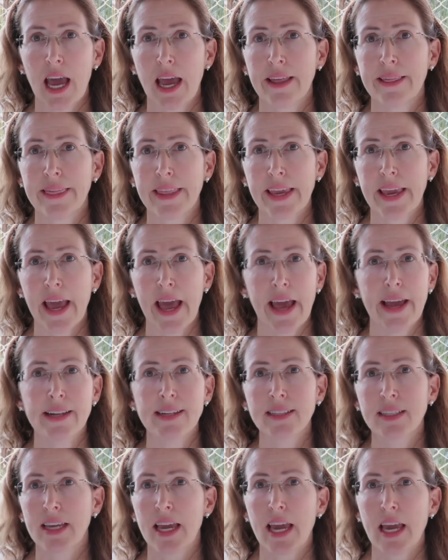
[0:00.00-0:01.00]
and the
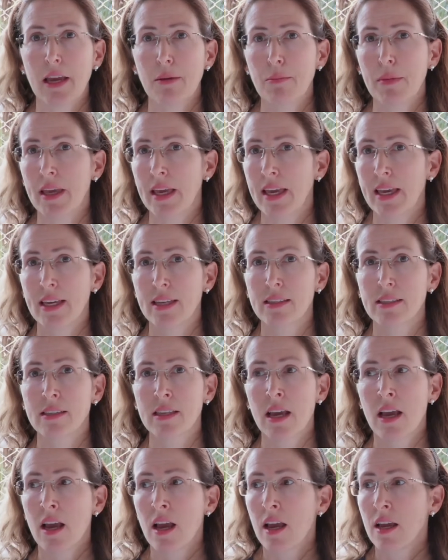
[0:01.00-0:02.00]
end game
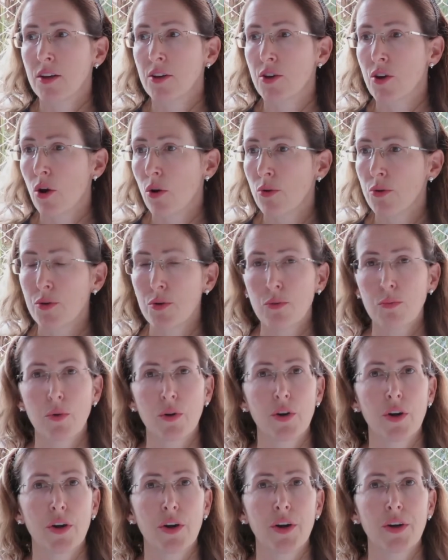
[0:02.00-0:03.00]
is know the
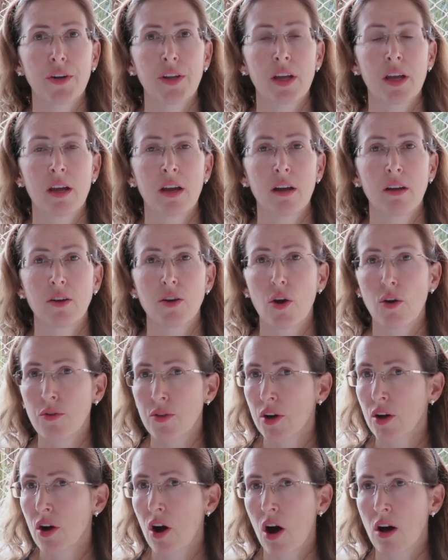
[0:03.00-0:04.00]
word, know
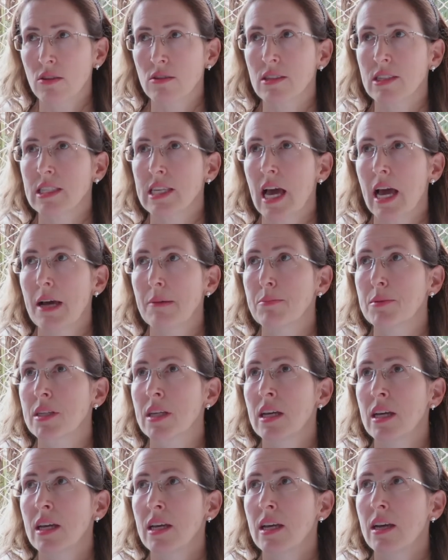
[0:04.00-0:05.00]
the
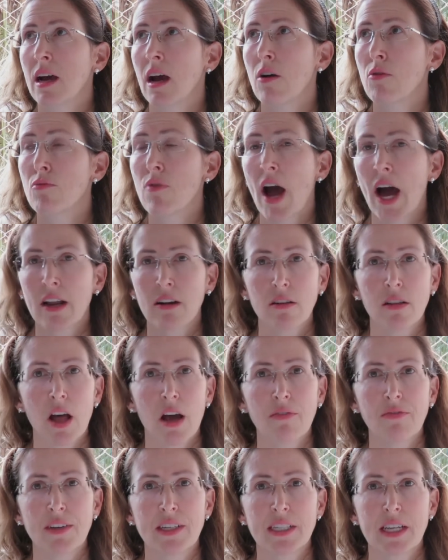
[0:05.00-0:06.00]
concept, rattle
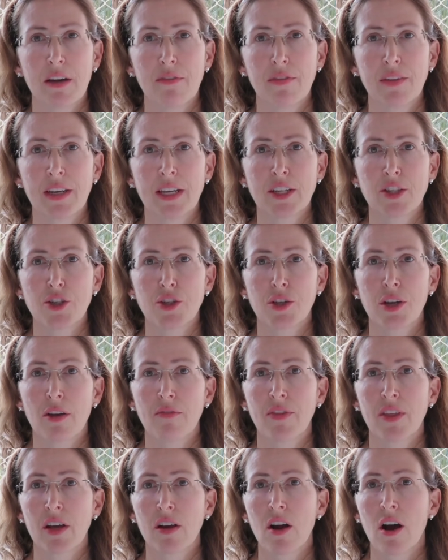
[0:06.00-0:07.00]
off a definition
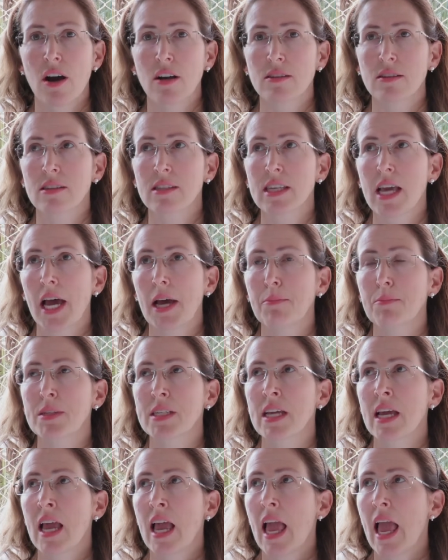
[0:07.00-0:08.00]
of the
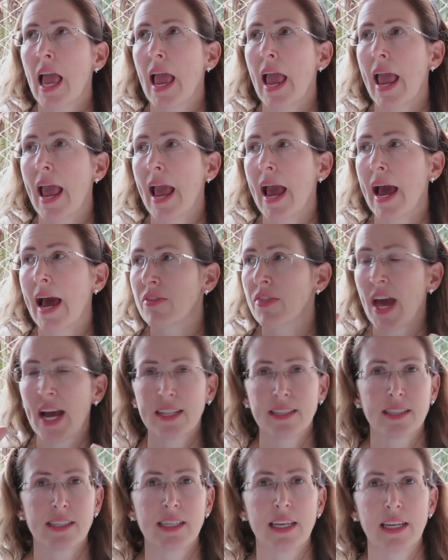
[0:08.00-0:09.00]
concept, and
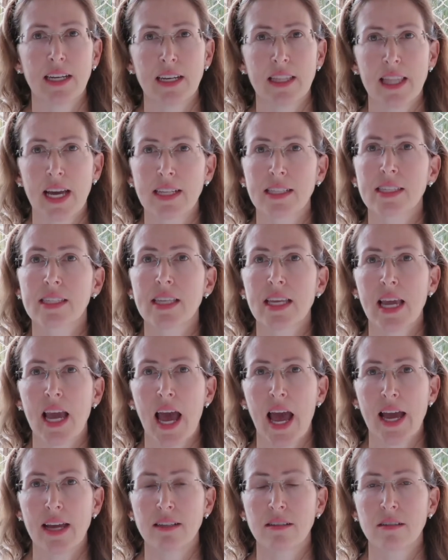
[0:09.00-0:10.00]
that's it. That's the
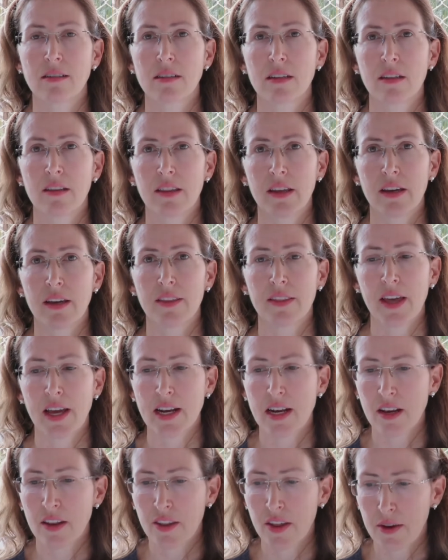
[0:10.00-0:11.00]
end.
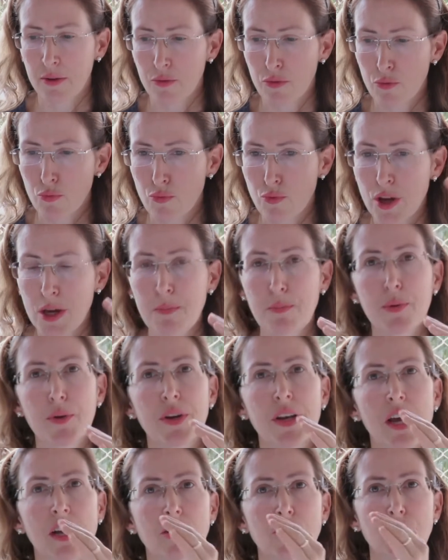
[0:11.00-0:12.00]
The
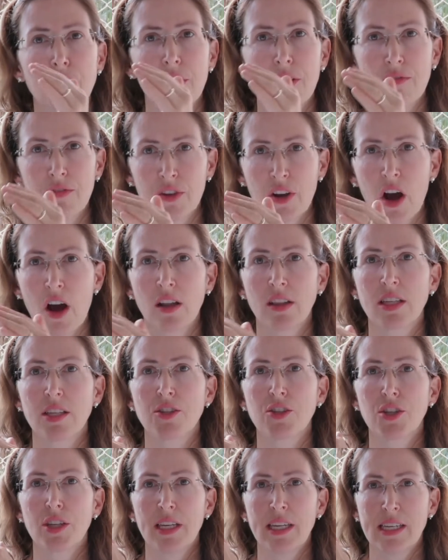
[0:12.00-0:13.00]
reproduction of
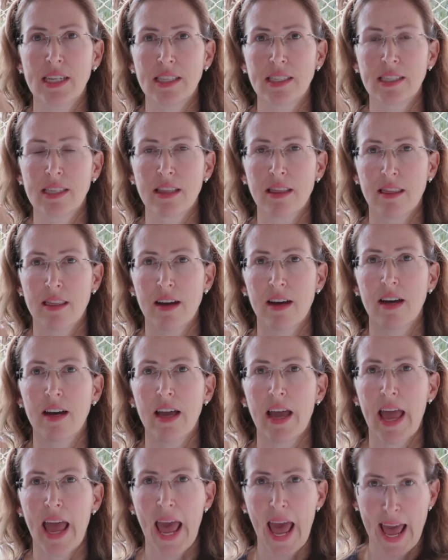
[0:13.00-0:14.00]
knowledge is
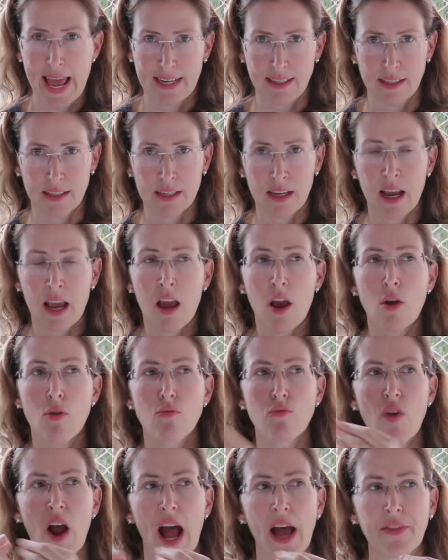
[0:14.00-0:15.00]
the end
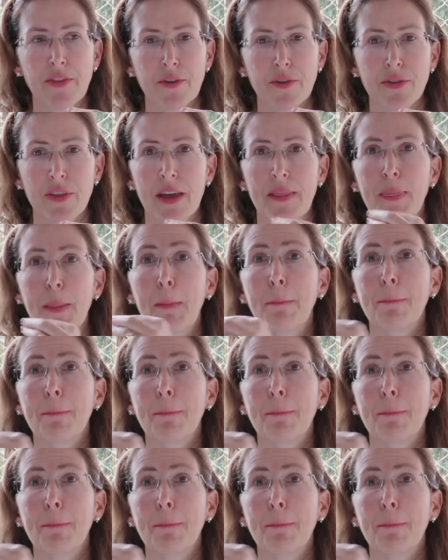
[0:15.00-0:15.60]
rather than the